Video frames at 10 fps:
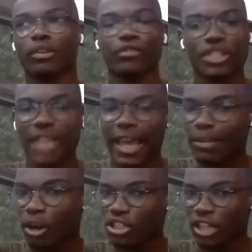just
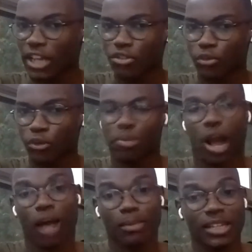any marginalized group,
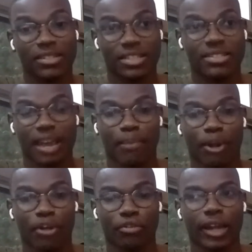probably exists at
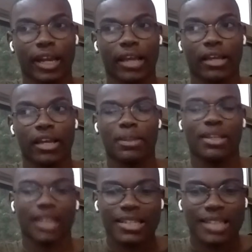BARD already.
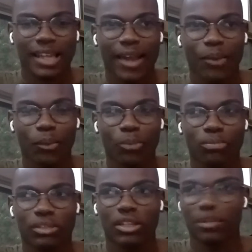But the thing is that like
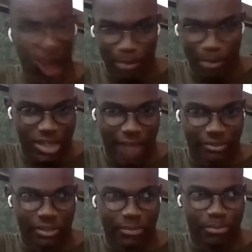the problem's
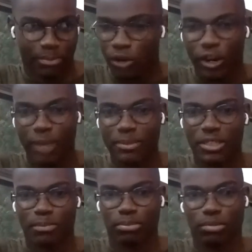not the programs,
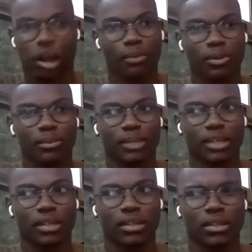the problem
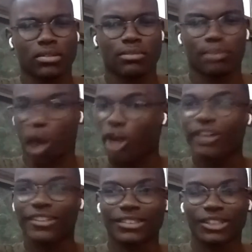is
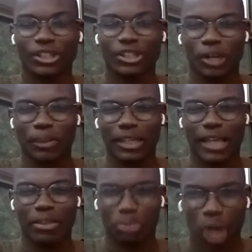BARD. You know what I mean?
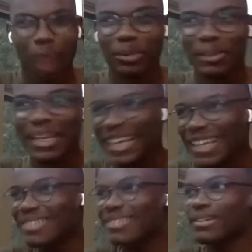Like the problem
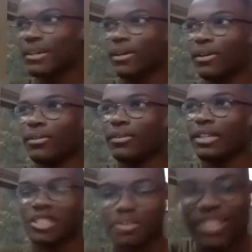is
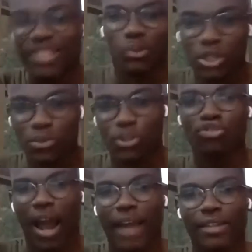the space in which we're
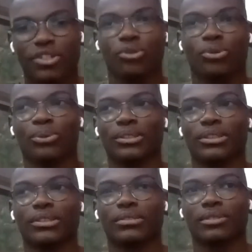trying to
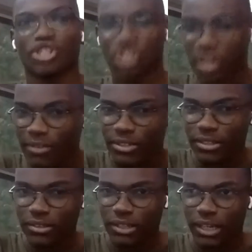
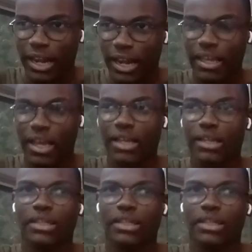shift. And I think,